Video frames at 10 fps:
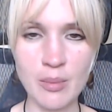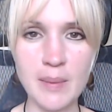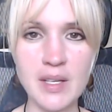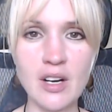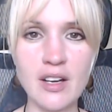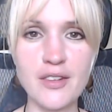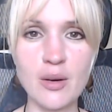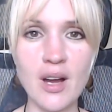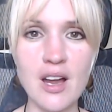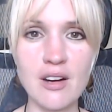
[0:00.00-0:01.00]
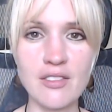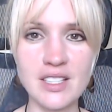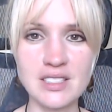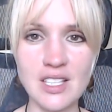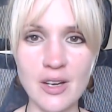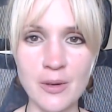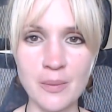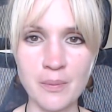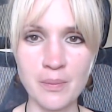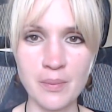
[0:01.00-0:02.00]
You're maybe not even aware of it, so
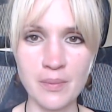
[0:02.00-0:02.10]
